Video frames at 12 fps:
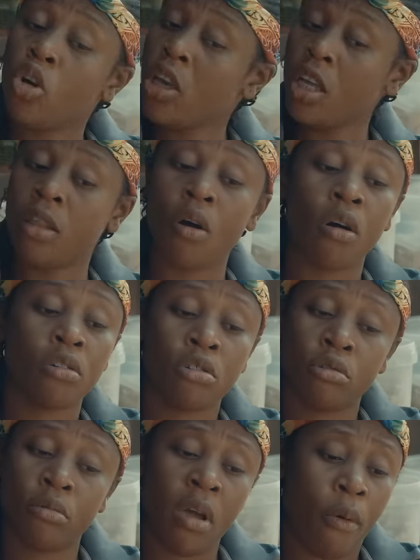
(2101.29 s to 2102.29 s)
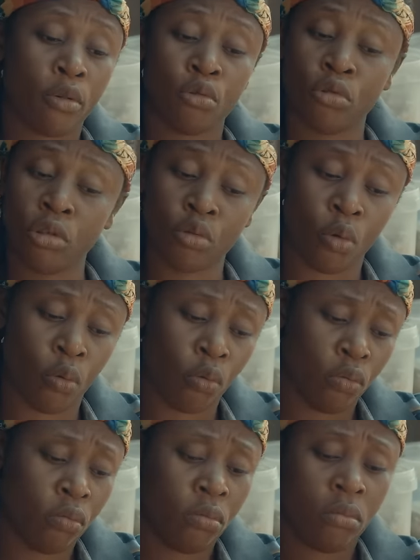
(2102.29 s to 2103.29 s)
You're getting hungry. Me, I want to eat
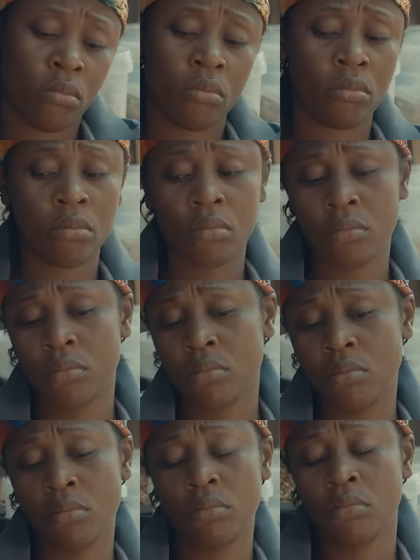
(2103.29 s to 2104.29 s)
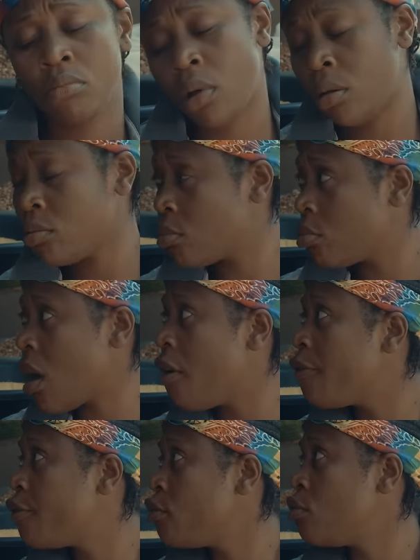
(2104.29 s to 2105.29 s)
home. Do you
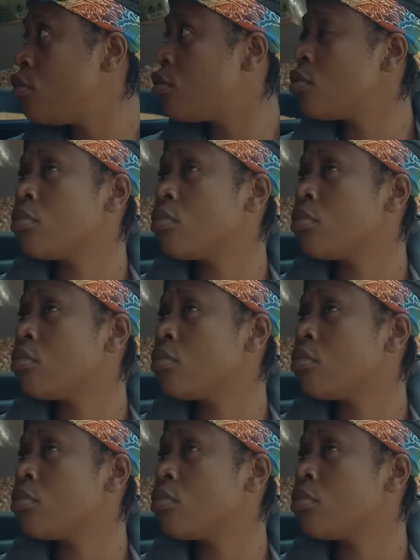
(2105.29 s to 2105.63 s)
have food in the